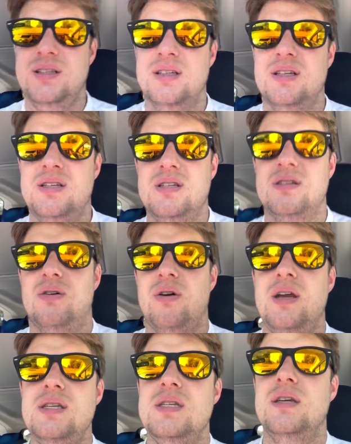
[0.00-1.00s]
This is
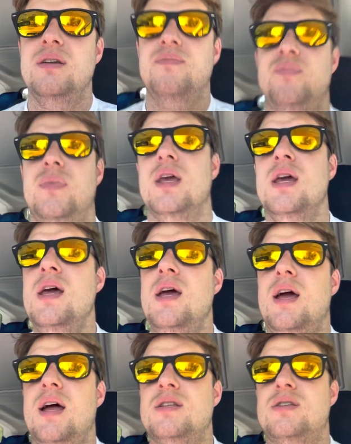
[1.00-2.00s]
crazy.
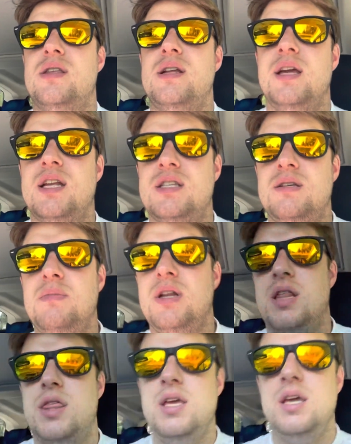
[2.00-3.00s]
And so then it gets me
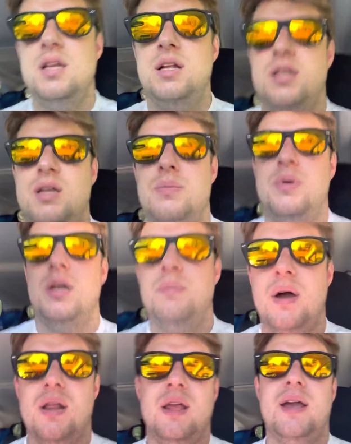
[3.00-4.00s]
to thinking a little bit
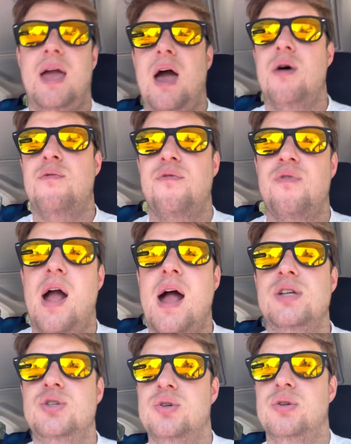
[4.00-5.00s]
about like how
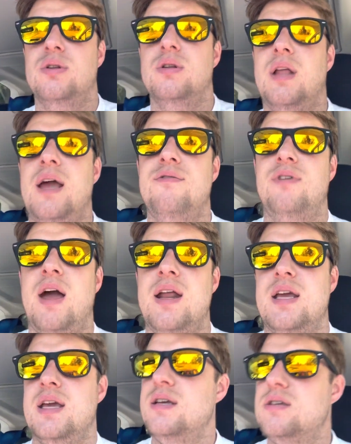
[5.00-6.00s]
fragile life kind
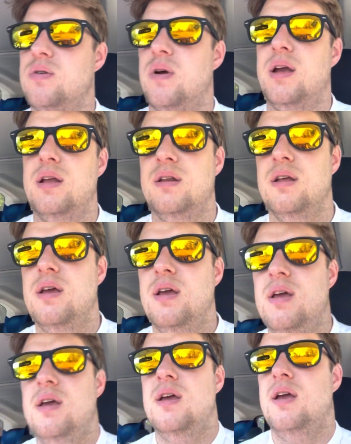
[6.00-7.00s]
of is, right?
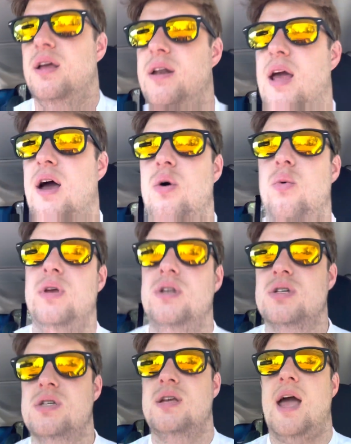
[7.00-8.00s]
And how we
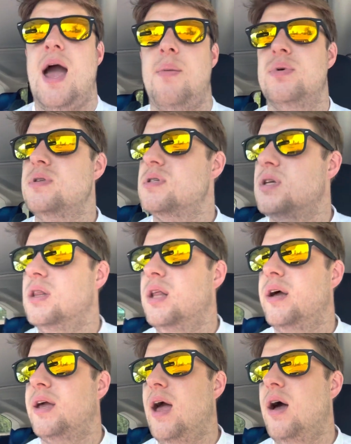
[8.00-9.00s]
just happen to
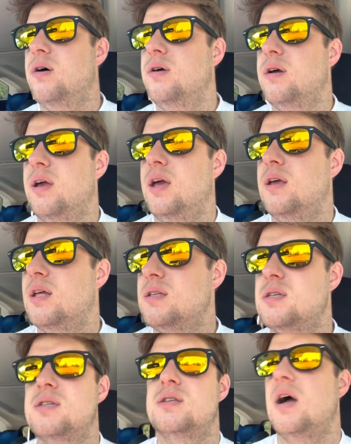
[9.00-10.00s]
luck out. Okay,
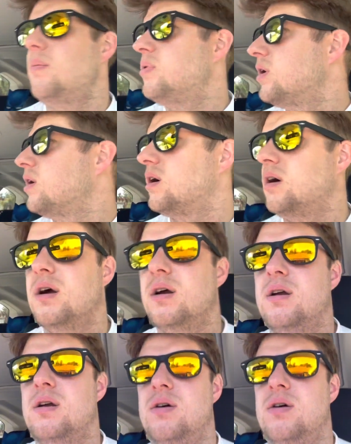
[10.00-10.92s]
that's a stop there car.